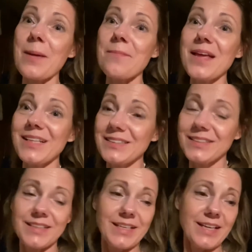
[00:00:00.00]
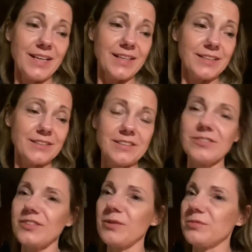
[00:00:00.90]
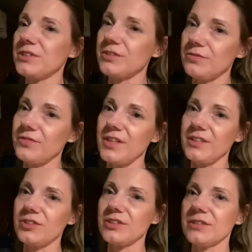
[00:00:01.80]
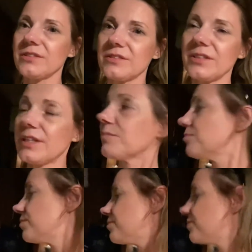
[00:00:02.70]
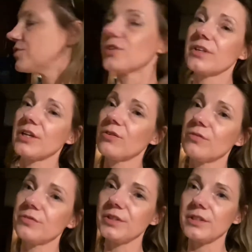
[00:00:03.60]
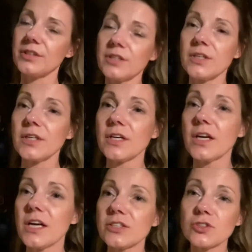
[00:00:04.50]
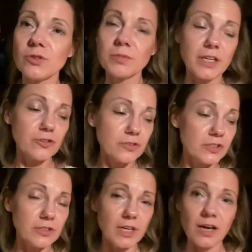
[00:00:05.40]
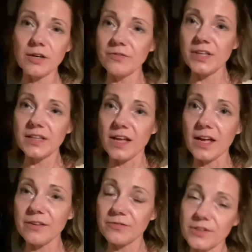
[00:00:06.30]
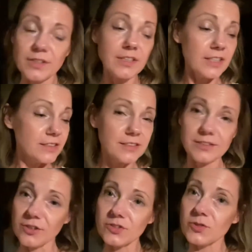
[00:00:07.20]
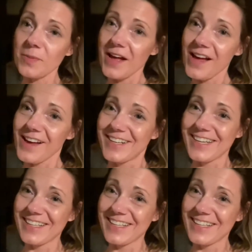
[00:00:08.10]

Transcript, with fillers: mess again. That was the fan just like turning off here. So I'm getting used to the RV life and it's not so bad.